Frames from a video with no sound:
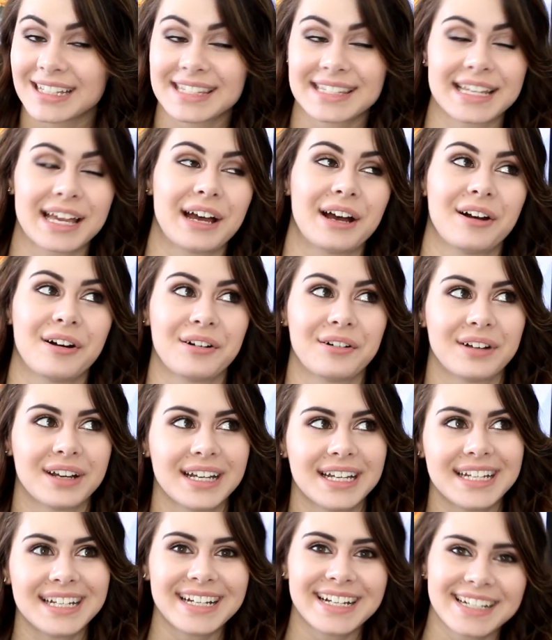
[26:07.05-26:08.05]
so
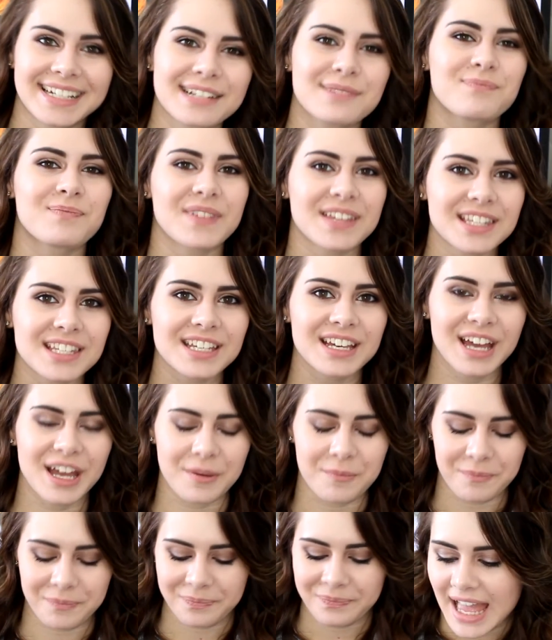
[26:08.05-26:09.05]
that's
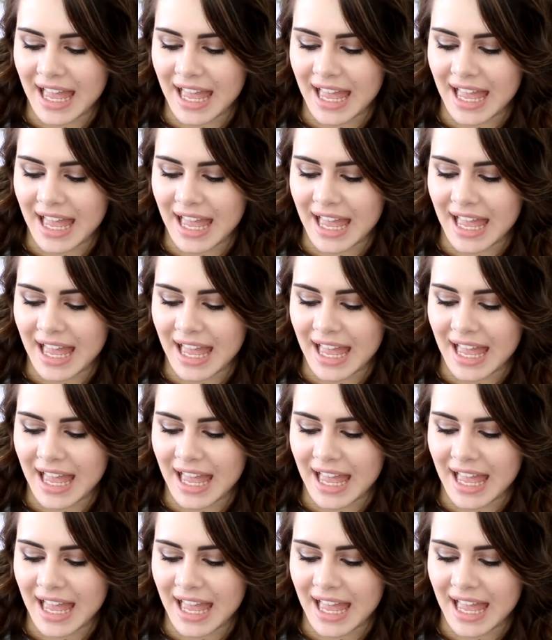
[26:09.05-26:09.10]
good.